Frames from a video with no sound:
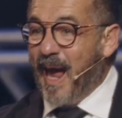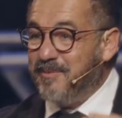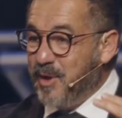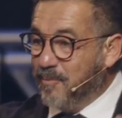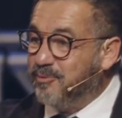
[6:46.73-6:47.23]

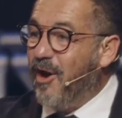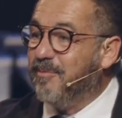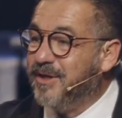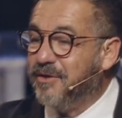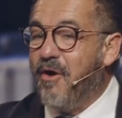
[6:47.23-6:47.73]
And you're
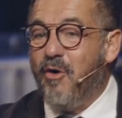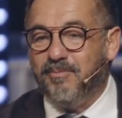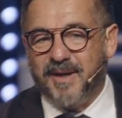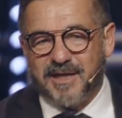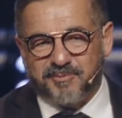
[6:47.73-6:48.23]
probably your own
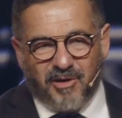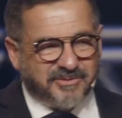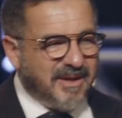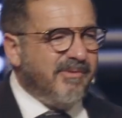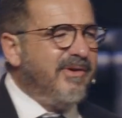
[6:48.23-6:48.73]
biggest problem.
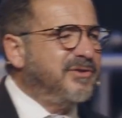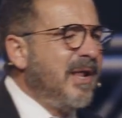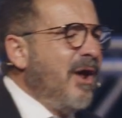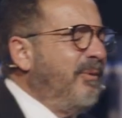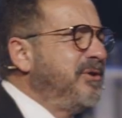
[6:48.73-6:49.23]
Some of us,
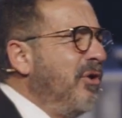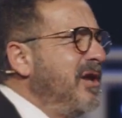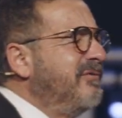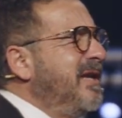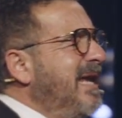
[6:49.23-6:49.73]
we don't
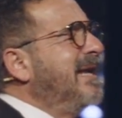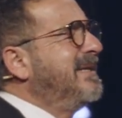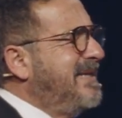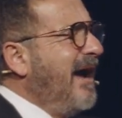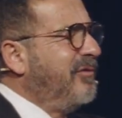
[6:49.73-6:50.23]
even need a
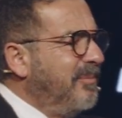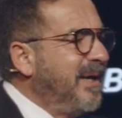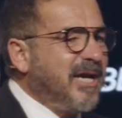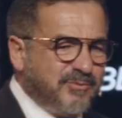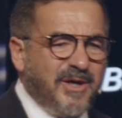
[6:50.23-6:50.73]
devil
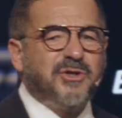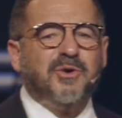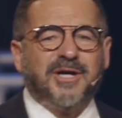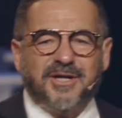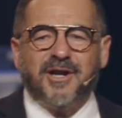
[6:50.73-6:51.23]
because we do
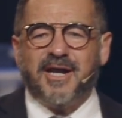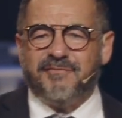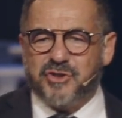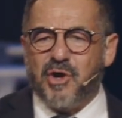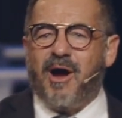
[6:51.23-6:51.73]
a good
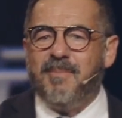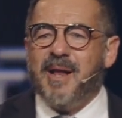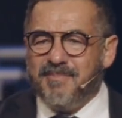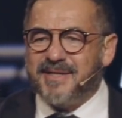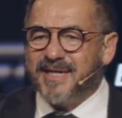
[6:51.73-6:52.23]
enough job
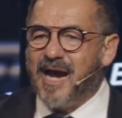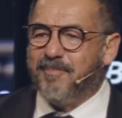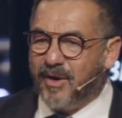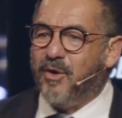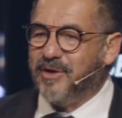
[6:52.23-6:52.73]
messing
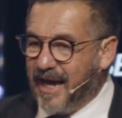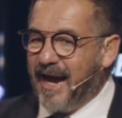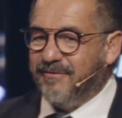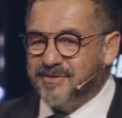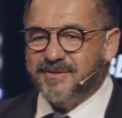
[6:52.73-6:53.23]
up our own
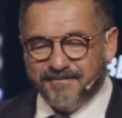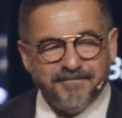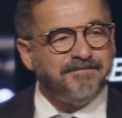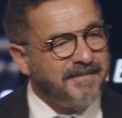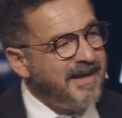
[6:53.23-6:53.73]
lives.
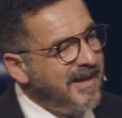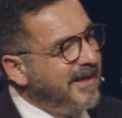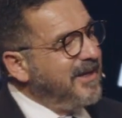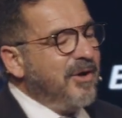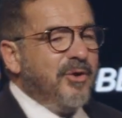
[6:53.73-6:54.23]

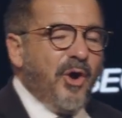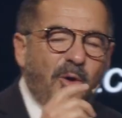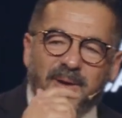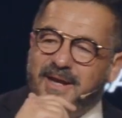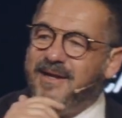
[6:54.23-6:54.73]

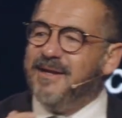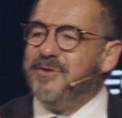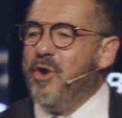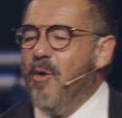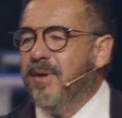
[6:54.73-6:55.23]
Nobody
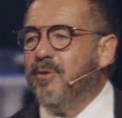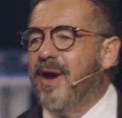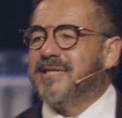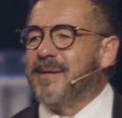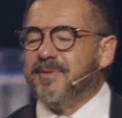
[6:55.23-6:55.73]

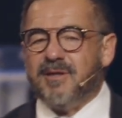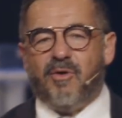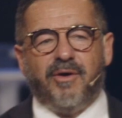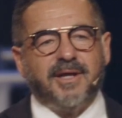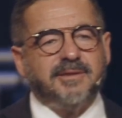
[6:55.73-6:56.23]
wakes up in the
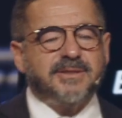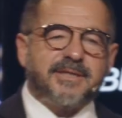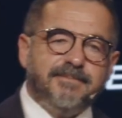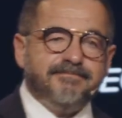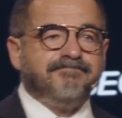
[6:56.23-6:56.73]
morning and
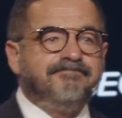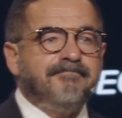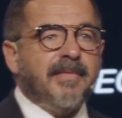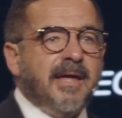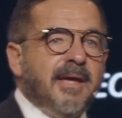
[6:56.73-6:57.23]
says,
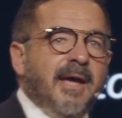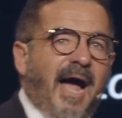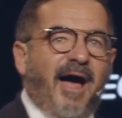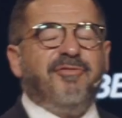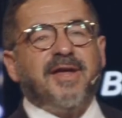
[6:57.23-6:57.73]

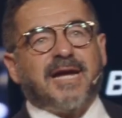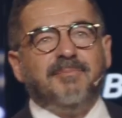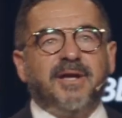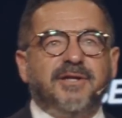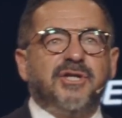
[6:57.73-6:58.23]
I think
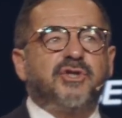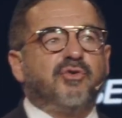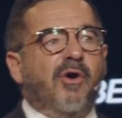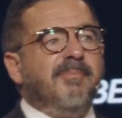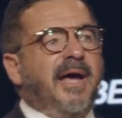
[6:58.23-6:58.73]
I'm going to
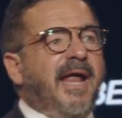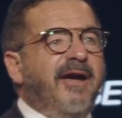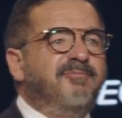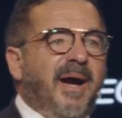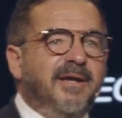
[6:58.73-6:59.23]
destroy my
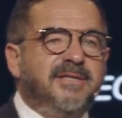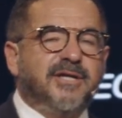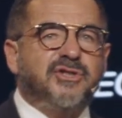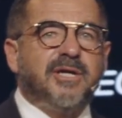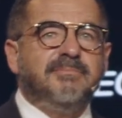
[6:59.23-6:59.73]
life by
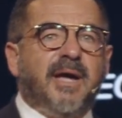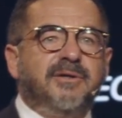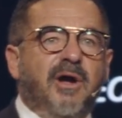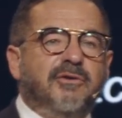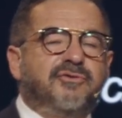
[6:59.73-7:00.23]
addiction,
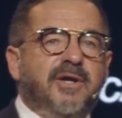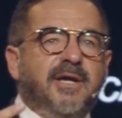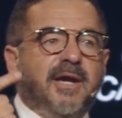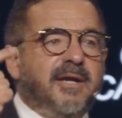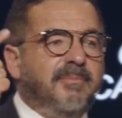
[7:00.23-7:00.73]
adultery, and